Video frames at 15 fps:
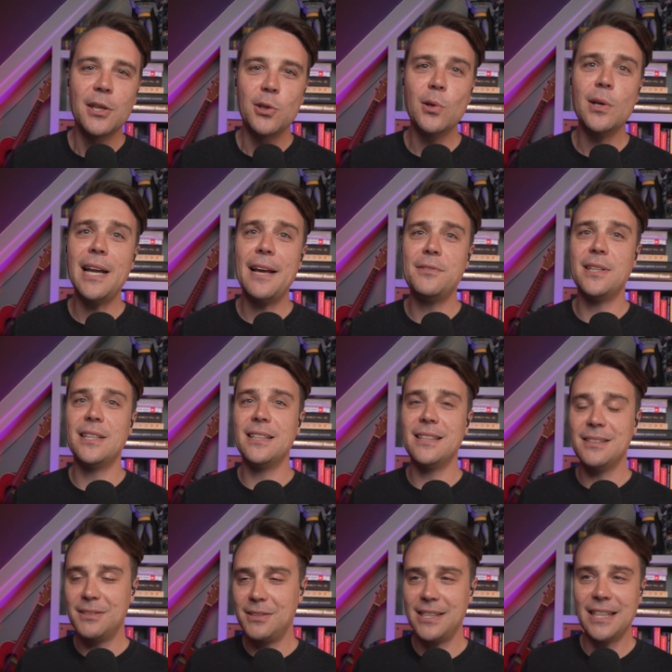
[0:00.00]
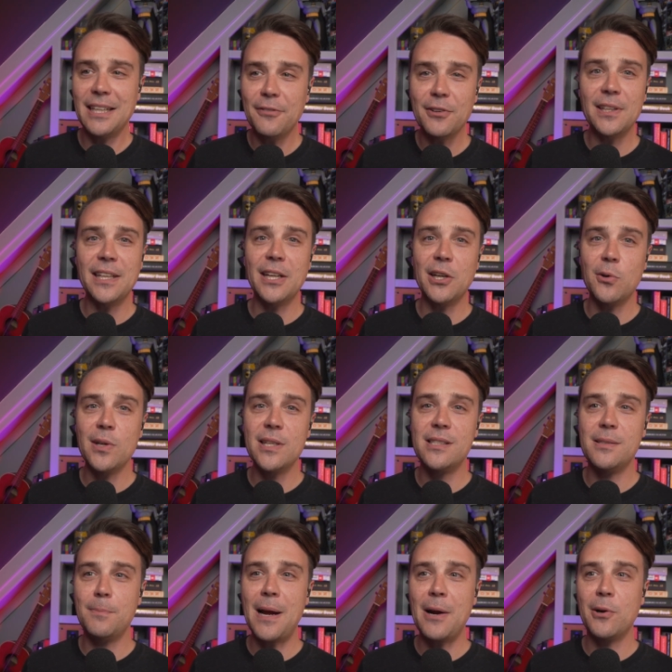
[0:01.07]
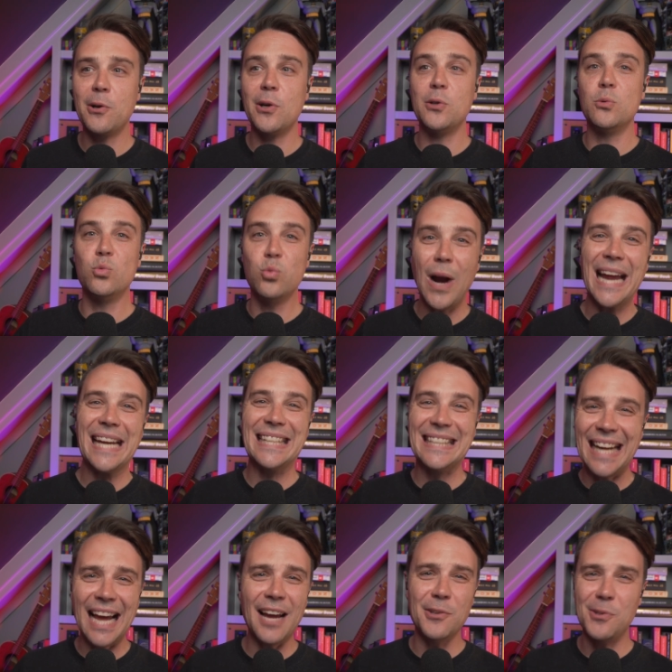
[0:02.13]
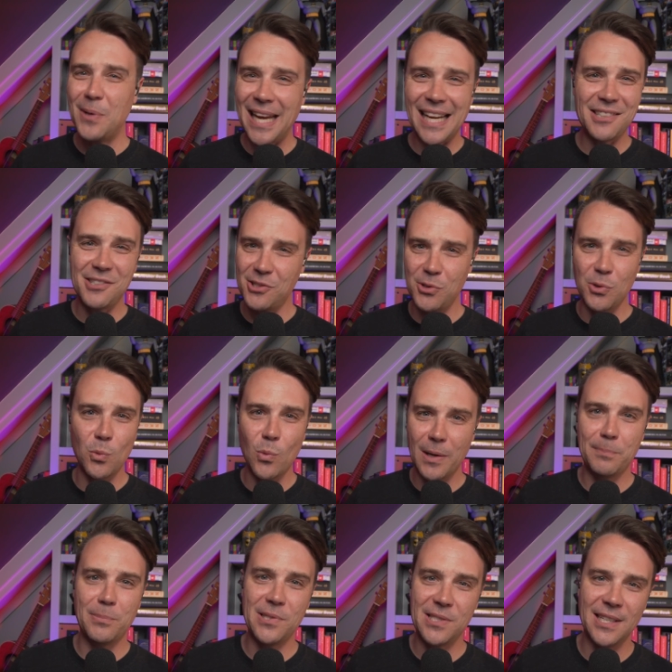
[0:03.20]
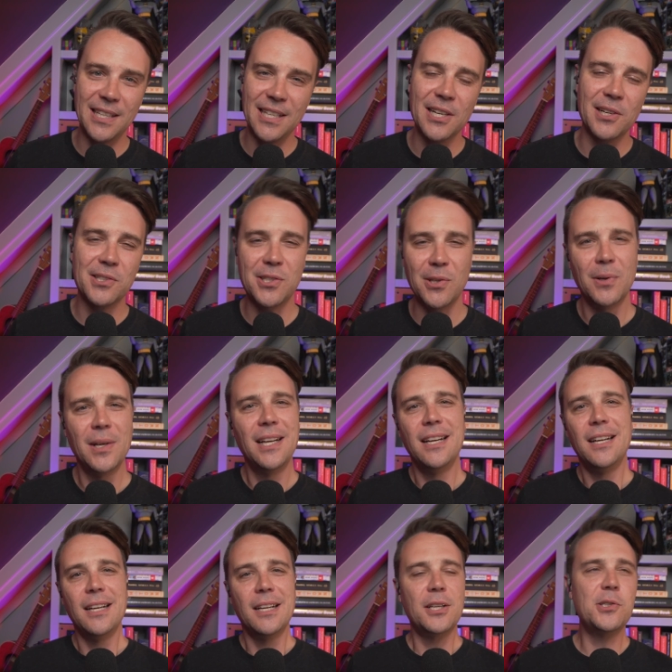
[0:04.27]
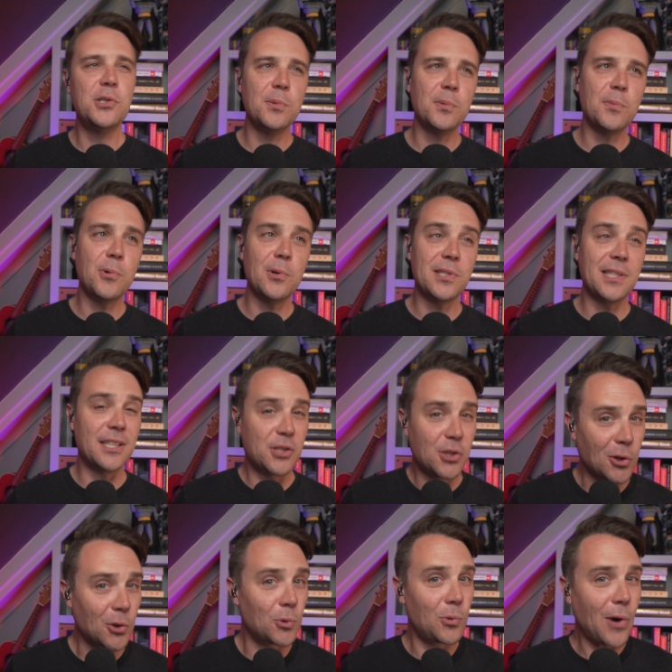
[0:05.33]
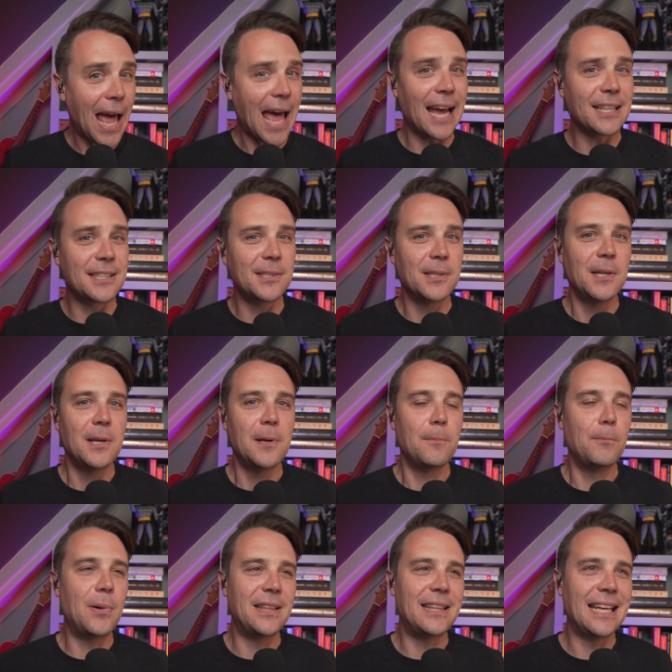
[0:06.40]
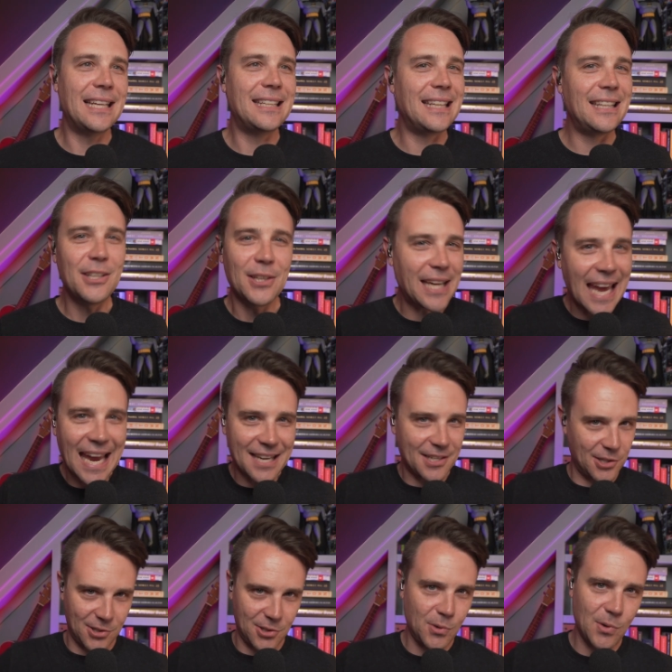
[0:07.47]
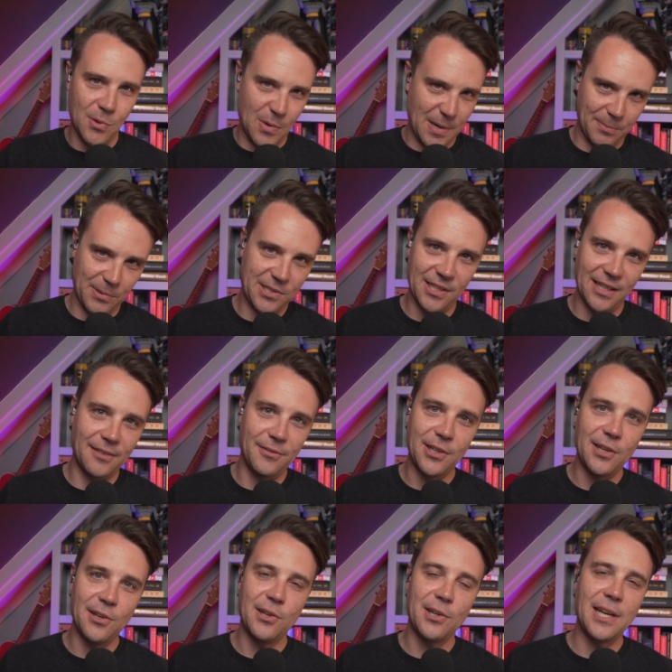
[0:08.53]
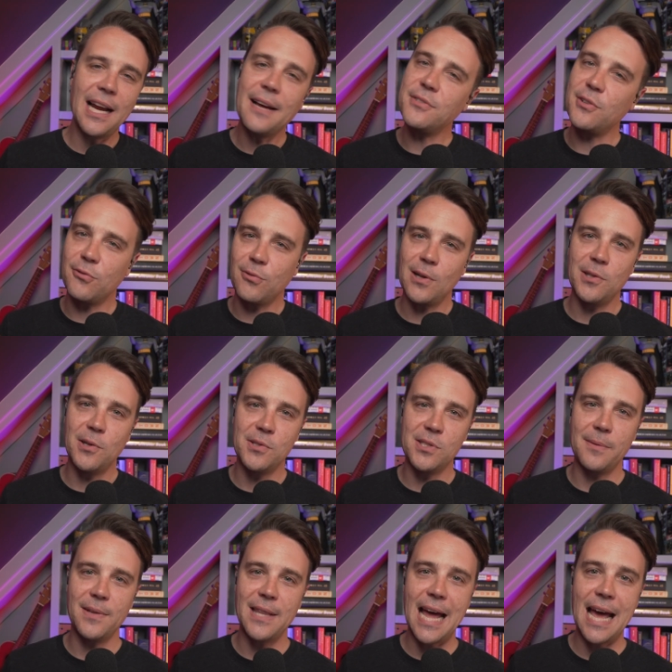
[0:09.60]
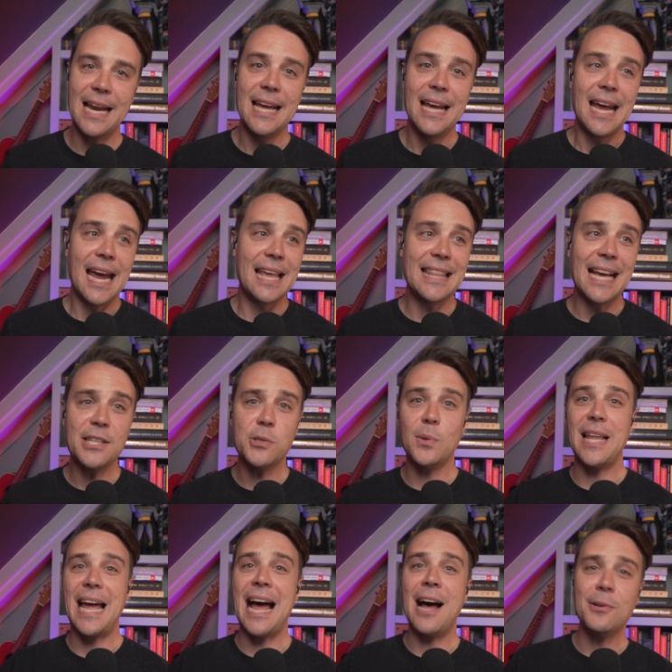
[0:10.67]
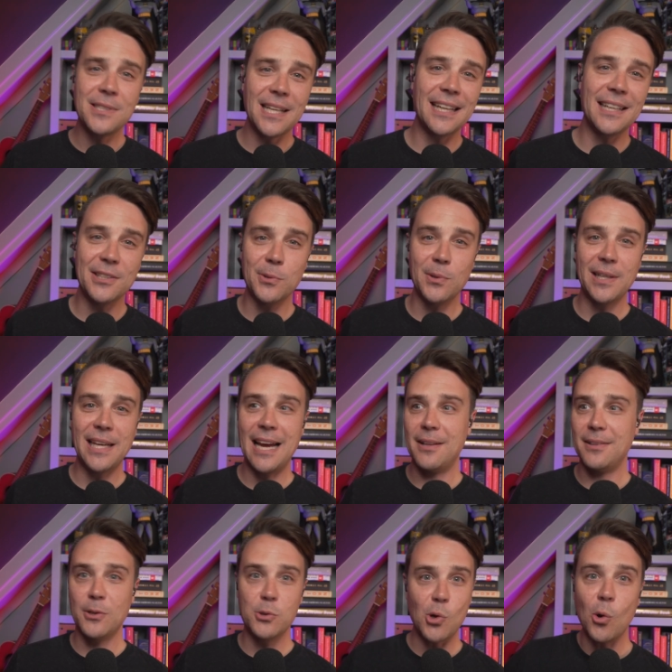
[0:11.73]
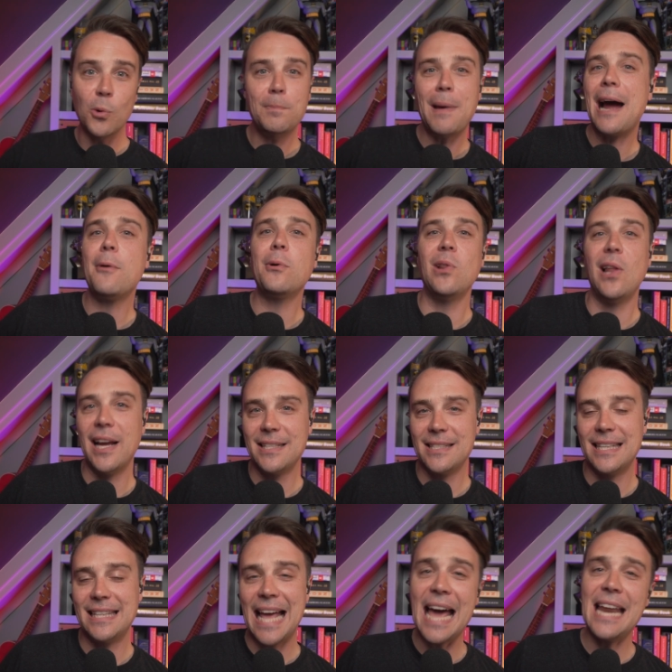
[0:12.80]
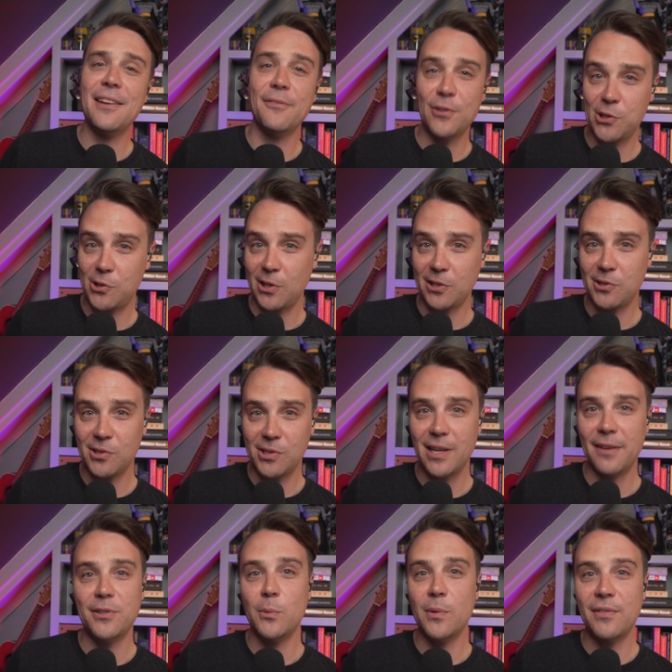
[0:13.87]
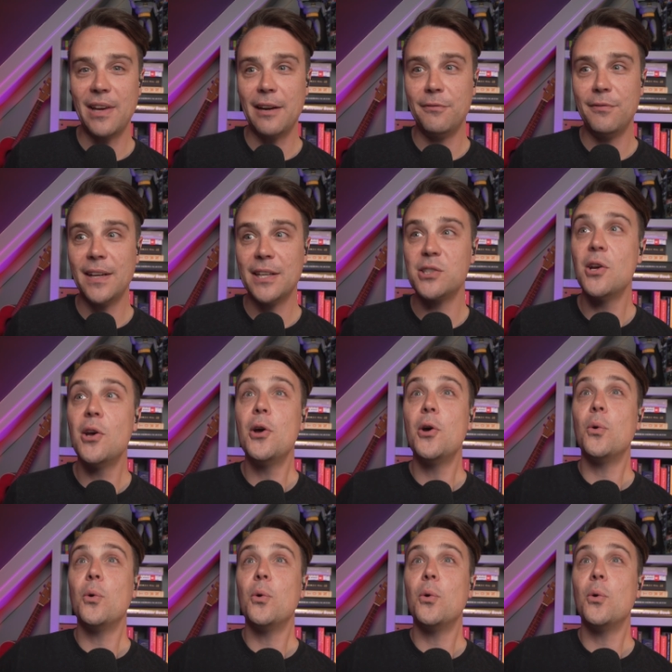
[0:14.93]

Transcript: you're going to have to eh, significantly increase the power grid right now. You can't just do 1% a year. So Consumer Reports is correct, but they you can't just do it 1% every year. You're going to have to front load some of that, and that's without taking into account those old power lines and that infrastructure stuff that we've got to fix